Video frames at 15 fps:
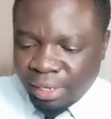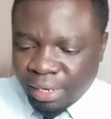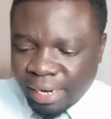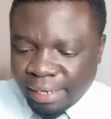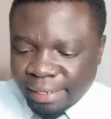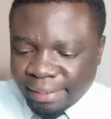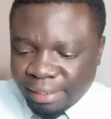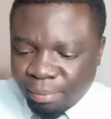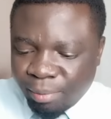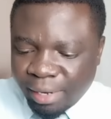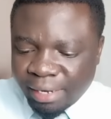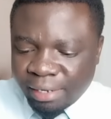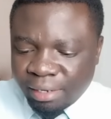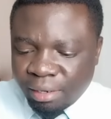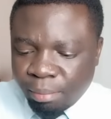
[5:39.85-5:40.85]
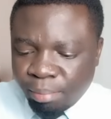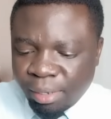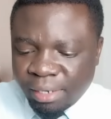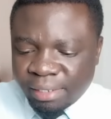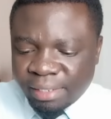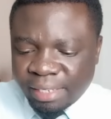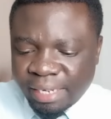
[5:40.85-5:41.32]
Can someone
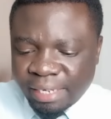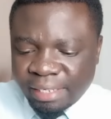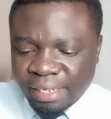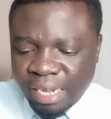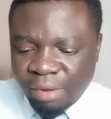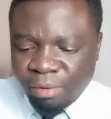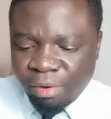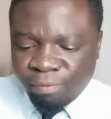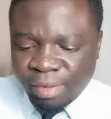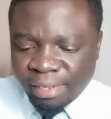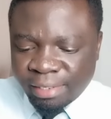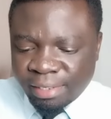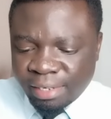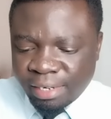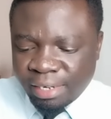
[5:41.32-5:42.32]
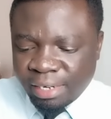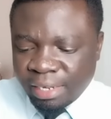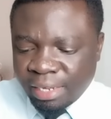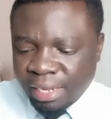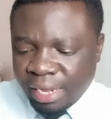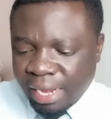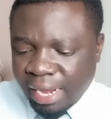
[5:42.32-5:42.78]
please get our First
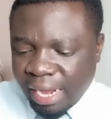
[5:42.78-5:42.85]
Lady